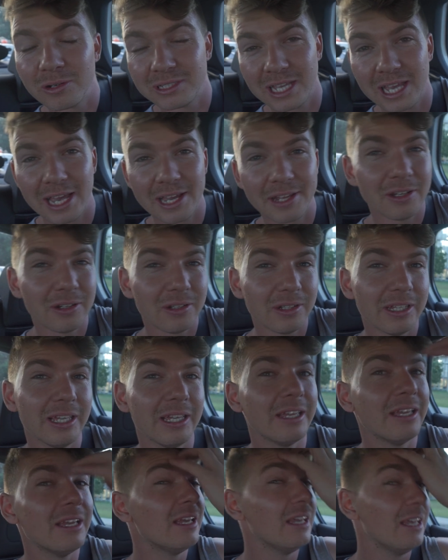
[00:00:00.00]
tan,
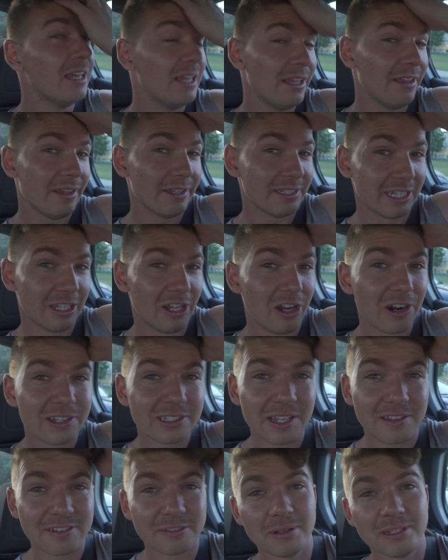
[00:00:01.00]
holy. It's the
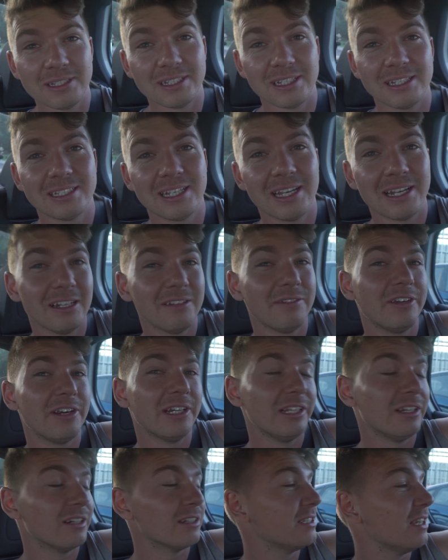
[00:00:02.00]
longest I've spent in the sun in a
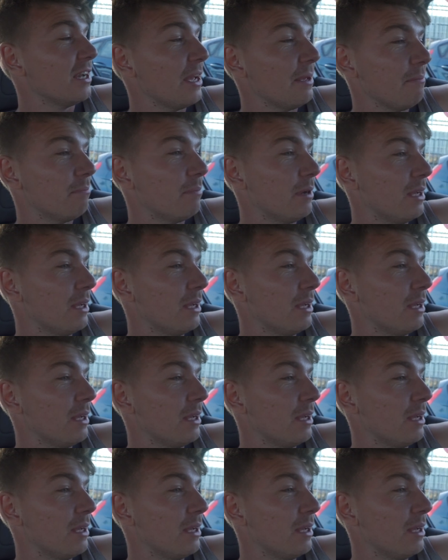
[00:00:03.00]
very long time.